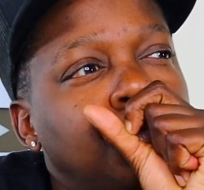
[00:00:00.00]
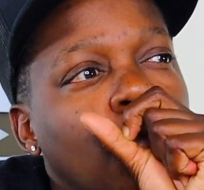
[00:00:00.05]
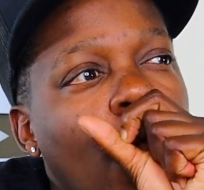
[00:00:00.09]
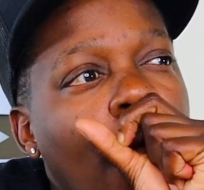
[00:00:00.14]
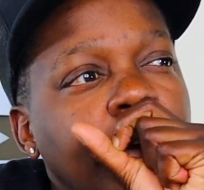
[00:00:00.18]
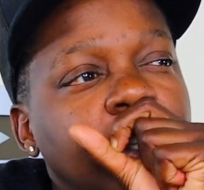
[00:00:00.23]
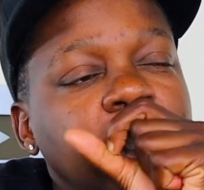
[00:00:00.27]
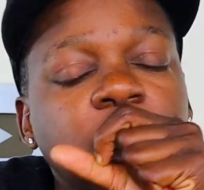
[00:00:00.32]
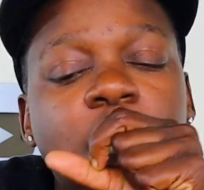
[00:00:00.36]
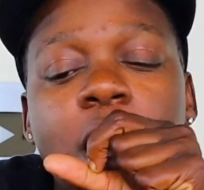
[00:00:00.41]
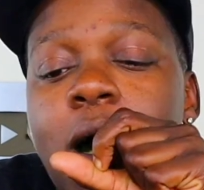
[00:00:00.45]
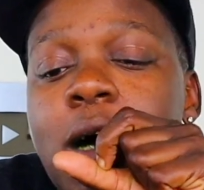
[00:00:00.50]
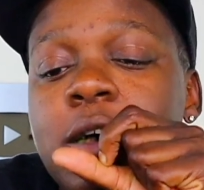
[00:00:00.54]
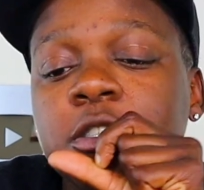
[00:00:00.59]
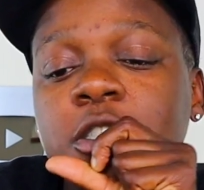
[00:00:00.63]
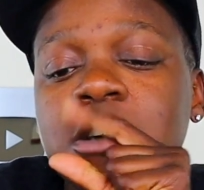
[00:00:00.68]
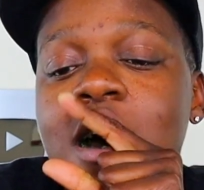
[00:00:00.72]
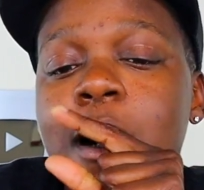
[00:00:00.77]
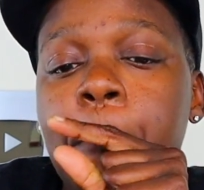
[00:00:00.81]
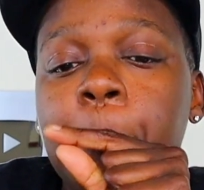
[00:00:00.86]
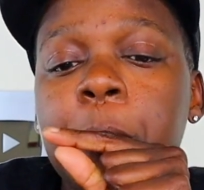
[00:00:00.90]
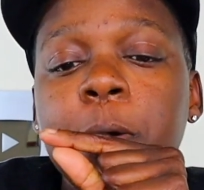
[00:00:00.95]
I mean, all the
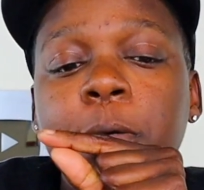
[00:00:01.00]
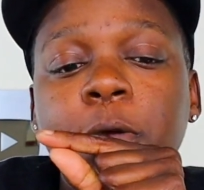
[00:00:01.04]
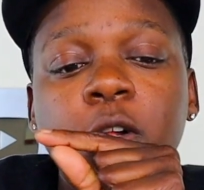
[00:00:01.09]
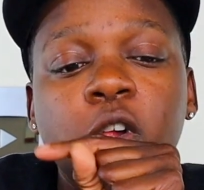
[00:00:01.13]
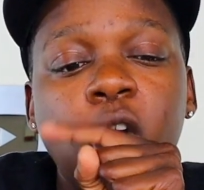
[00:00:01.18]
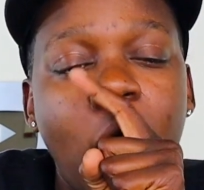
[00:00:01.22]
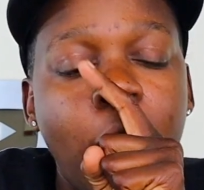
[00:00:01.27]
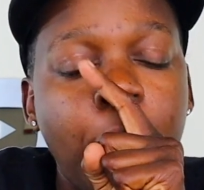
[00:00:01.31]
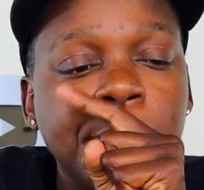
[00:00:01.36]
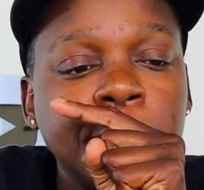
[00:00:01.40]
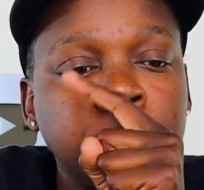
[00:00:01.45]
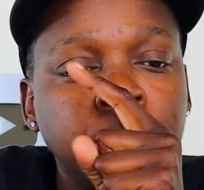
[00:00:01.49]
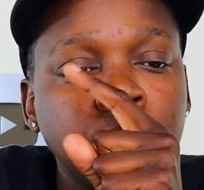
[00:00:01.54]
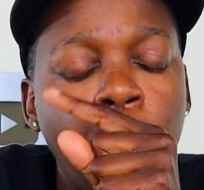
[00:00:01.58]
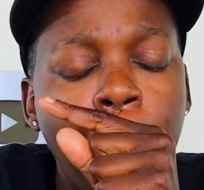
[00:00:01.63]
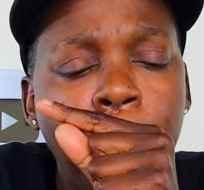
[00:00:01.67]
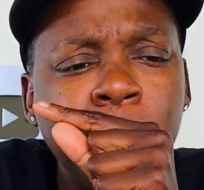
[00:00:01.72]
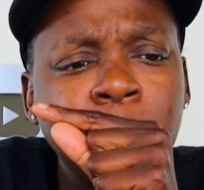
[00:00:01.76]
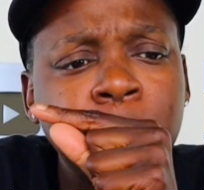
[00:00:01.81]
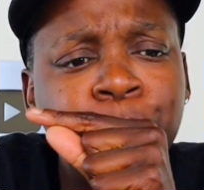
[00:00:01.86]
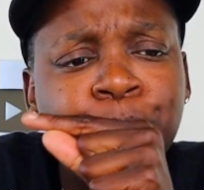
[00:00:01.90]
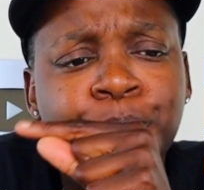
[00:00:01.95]
time people are
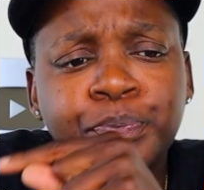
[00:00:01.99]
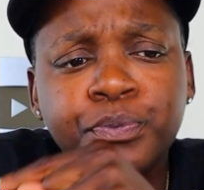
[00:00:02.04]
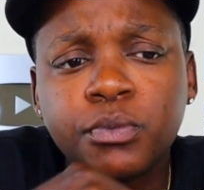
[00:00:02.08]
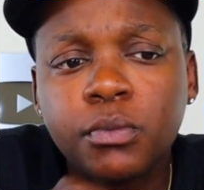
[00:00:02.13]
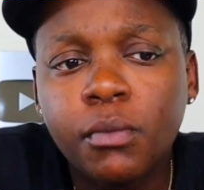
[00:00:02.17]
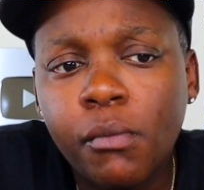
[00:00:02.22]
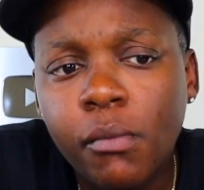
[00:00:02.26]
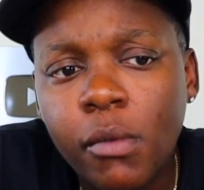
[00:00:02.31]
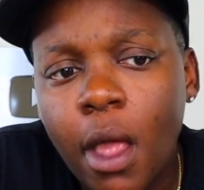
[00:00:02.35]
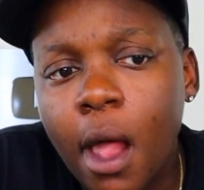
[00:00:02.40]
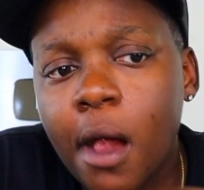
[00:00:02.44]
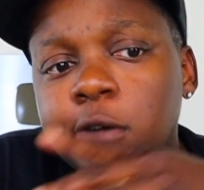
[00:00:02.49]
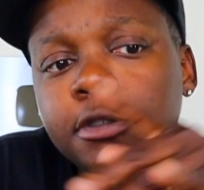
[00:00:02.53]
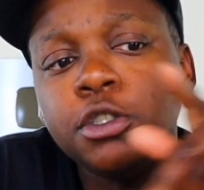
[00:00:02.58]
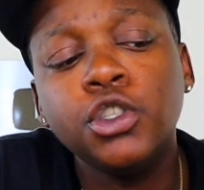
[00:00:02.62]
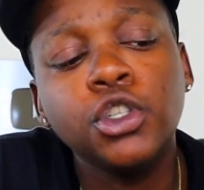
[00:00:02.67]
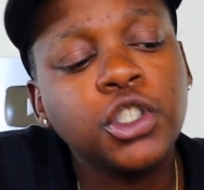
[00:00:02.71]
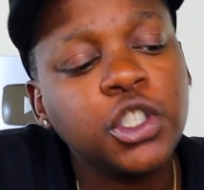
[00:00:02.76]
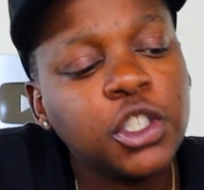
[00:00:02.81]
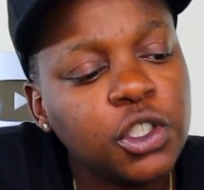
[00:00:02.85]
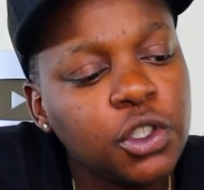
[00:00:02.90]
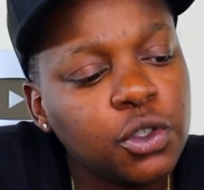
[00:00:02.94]
like,
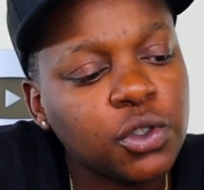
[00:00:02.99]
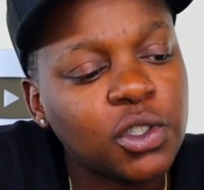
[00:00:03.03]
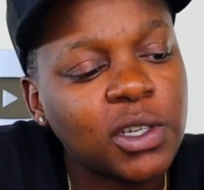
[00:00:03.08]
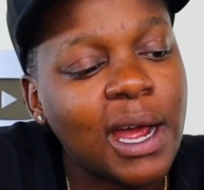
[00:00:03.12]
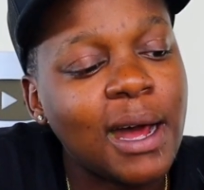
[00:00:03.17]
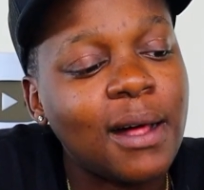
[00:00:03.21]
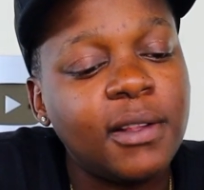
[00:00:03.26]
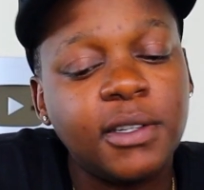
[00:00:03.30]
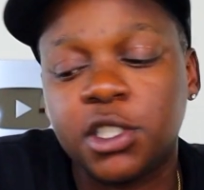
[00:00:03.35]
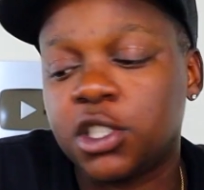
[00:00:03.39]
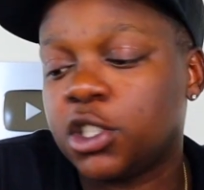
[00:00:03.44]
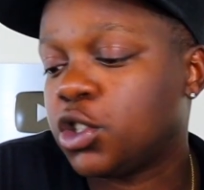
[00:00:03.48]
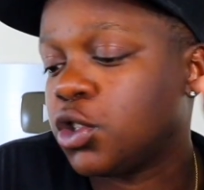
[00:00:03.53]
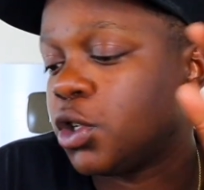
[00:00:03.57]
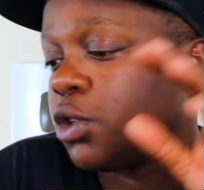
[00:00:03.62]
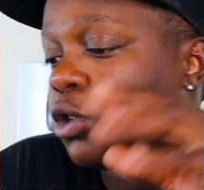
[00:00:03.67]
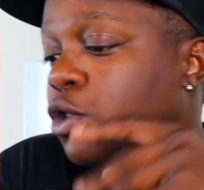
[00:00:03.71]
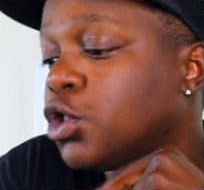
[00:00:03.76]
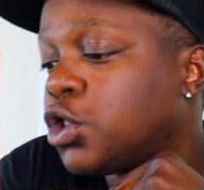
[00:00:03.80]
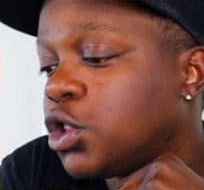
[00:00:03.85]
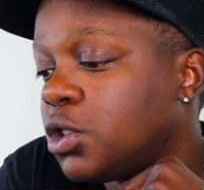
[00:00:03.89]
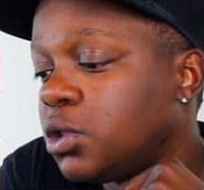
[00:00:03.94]
you should do challenges, or
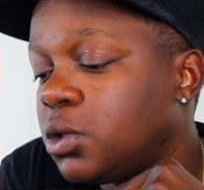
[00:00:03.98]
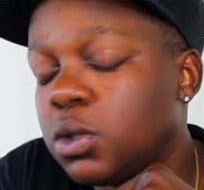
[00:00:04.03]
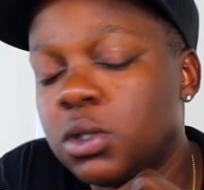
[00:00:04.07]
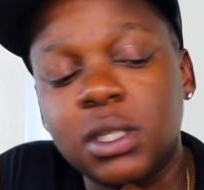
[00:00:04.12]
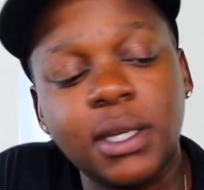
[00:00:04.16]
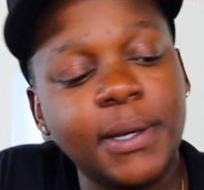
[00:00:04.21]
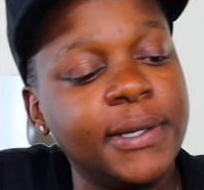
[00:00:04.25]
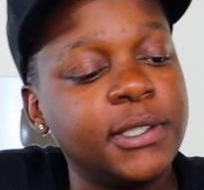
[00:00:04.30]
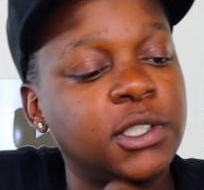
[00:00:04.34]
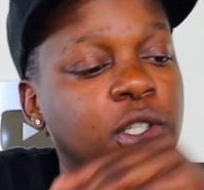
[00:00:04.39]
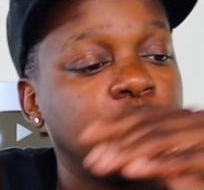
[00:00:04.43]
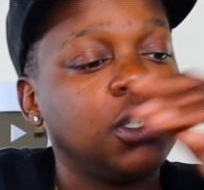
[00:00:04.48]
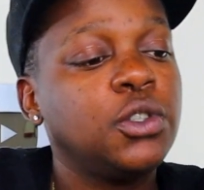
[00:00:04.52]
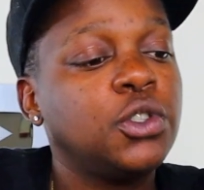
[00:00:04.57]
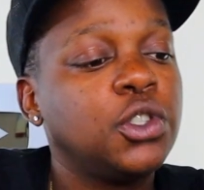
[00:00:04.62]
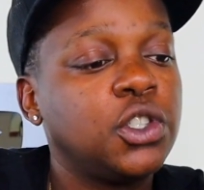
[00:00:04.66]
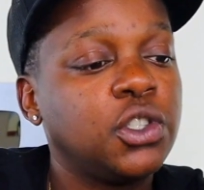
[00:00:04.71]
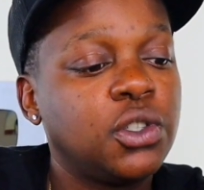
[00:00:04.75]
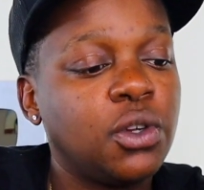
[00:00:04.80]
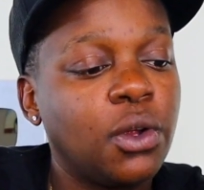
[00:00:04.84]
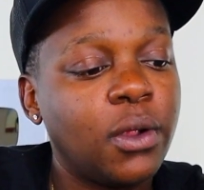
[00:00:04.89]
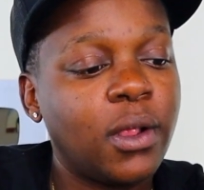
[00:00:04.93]
you should do this, or you
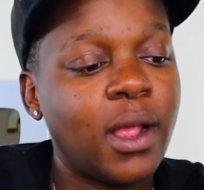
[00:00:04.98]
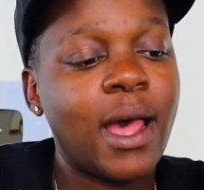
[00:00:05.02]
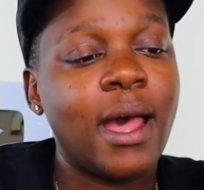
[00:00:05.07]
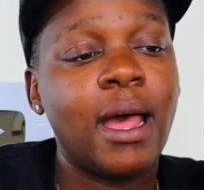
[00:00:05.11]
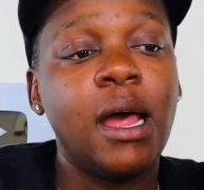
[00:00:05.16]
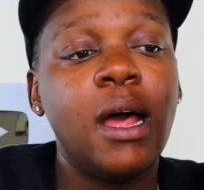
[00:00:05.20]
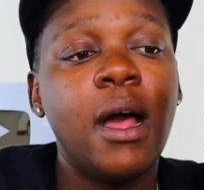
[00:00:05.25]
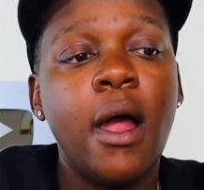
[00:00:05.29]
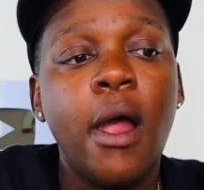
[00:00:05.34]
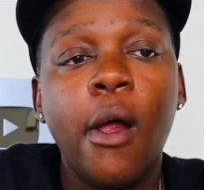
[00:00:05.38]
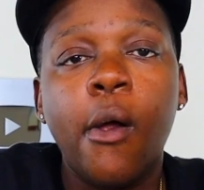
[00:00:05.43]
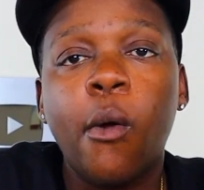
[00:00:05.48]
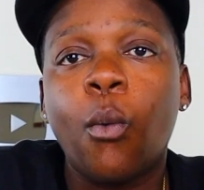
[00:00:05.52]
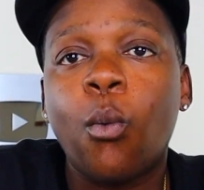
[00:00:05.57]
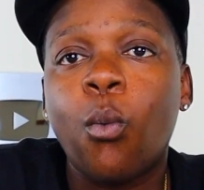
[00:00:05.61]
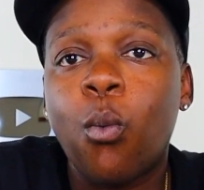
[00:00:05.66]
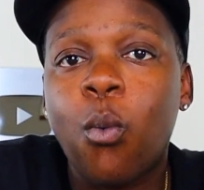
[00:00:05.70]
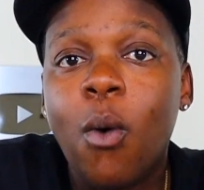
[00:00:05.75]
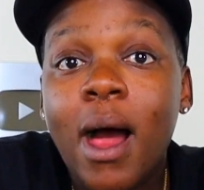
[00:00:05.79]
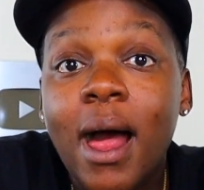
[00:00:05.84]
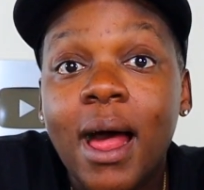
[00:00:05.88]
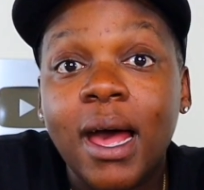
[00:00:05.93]
should do that.
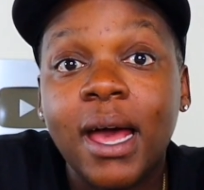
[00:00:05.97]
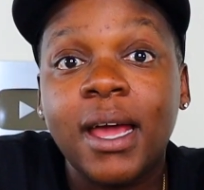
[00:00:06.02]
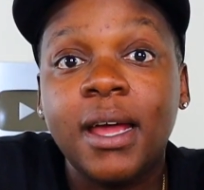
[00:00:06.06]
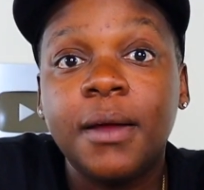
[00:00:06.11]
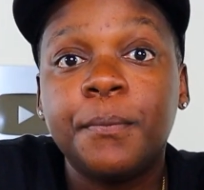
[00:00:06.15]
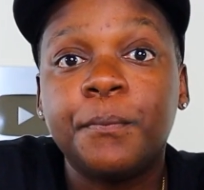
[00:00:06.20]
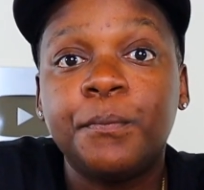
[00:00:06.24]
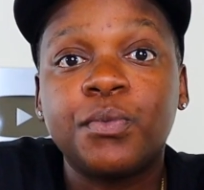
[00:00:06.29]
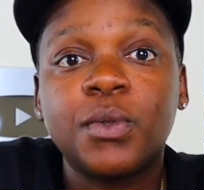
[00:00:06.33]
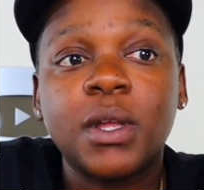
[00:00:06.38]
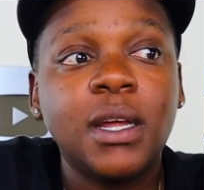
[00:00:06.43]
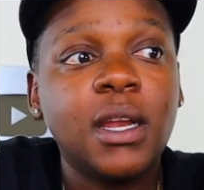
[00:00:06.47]
Why?